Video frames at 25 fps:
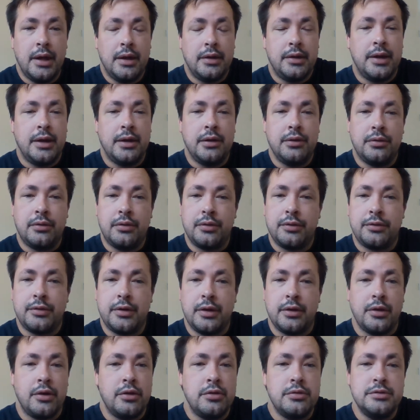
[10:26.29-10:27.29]
The in-laws
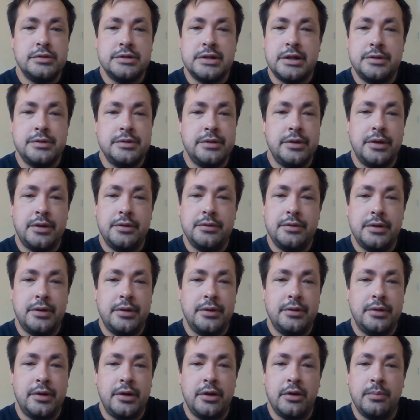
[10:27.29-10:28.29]
said, "Oh no, no,
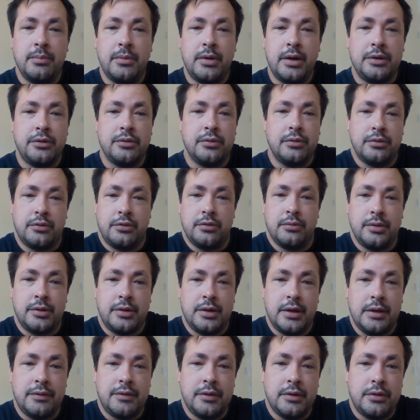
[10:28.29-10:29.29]
no, no! My daughter
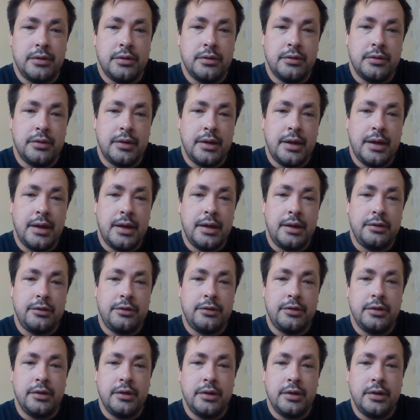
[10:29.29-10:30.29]
would never do that
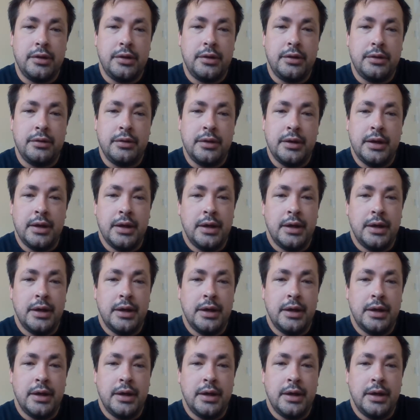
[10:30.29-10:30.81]
to you."